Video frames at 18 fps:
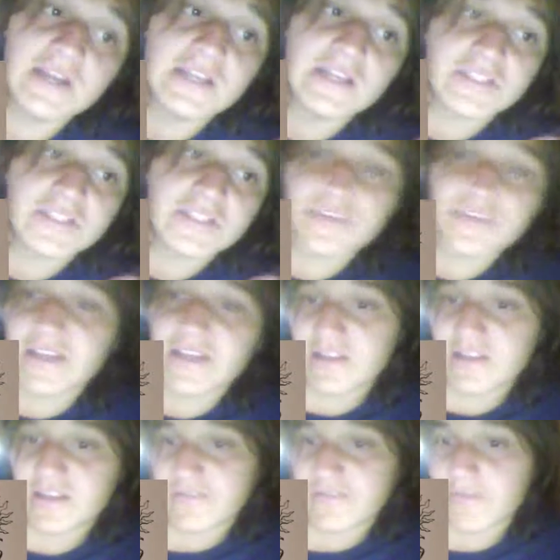get
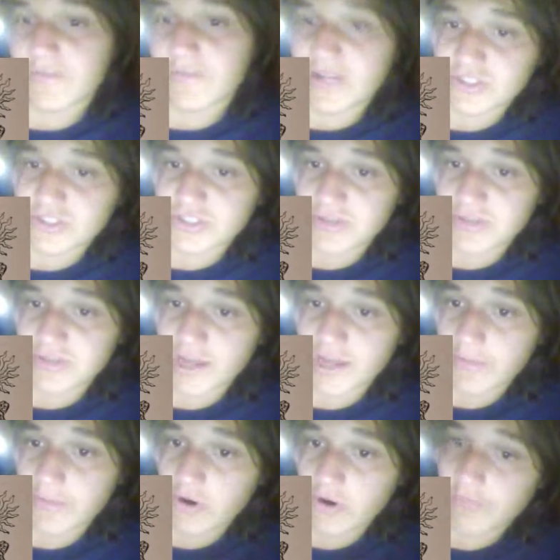information,
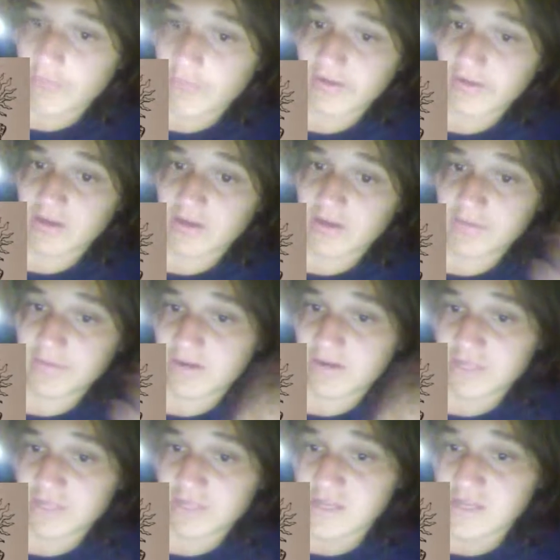I'm hoping,
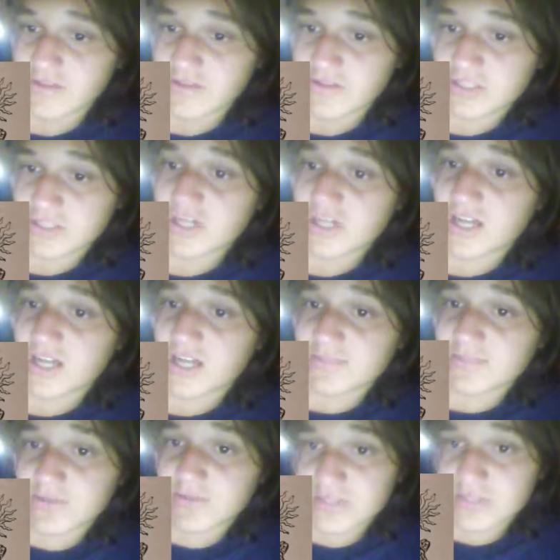about this
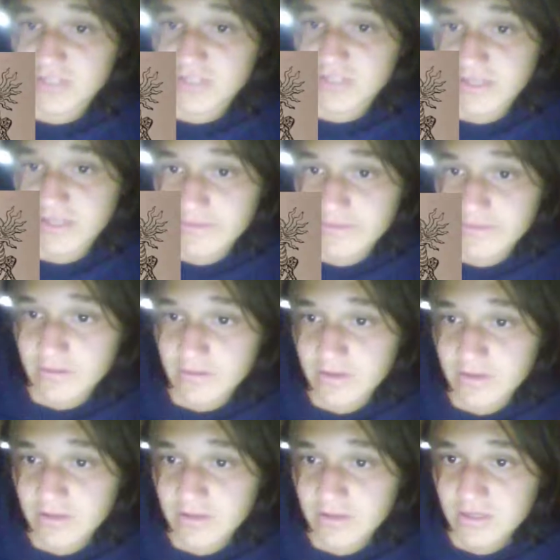Cosmos guy.
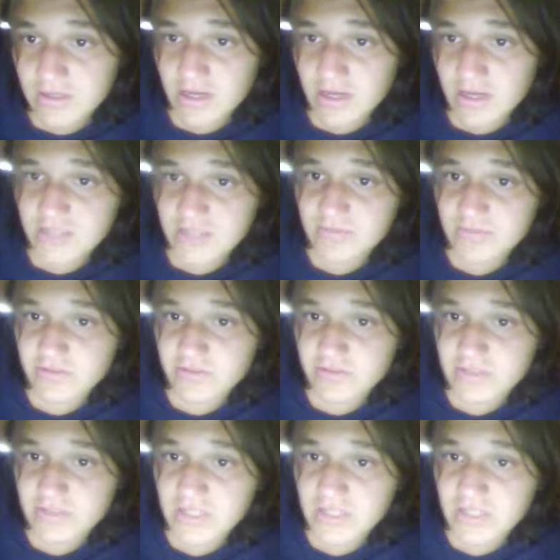
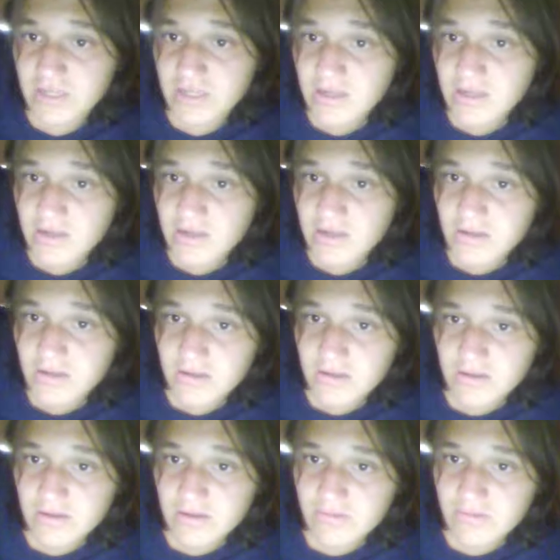Cosmos,
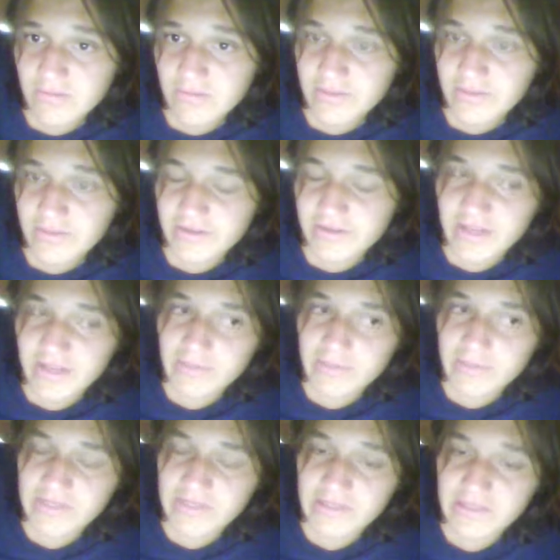with a
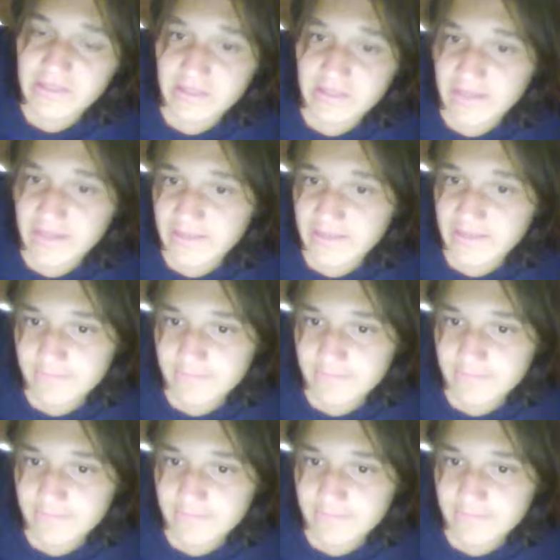name like that,